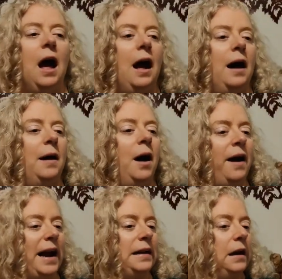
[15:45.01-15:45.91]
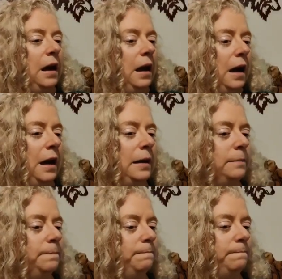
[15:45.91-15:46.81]
Uh, all right.
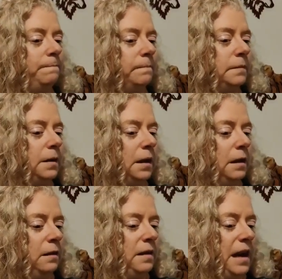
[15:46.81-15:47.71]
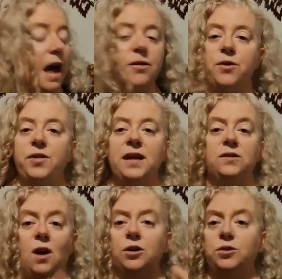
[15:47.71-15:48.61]
Um, the other things
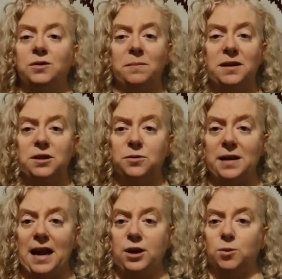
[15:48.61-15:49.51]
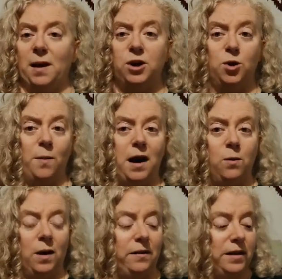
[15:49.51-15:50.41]
are do something to engage your mind and your body,
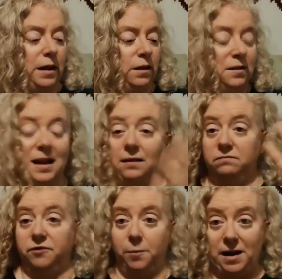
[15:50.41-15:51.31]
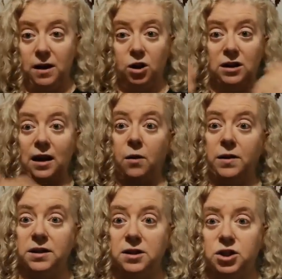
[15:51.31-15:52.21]
whatever that looks like. For me, it looked like
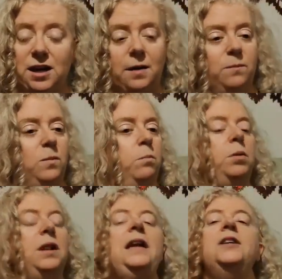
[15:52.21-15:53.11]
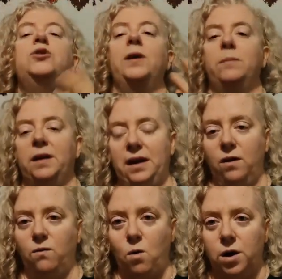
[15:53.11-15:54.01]
going to the gym. Please drink plenty
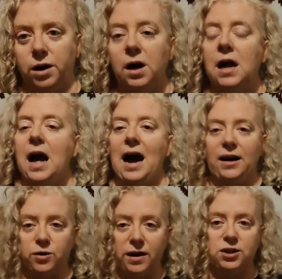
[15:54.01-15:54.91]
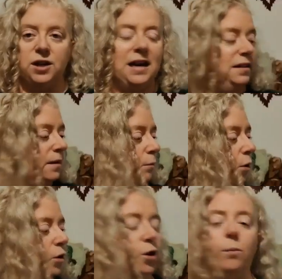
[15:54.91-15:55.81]
of water. Hydration is
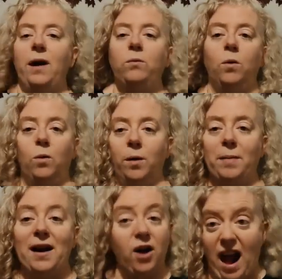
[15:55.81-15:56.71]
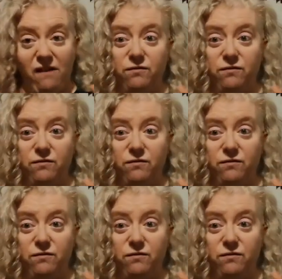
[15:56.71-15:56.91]
important. Your brain will work better.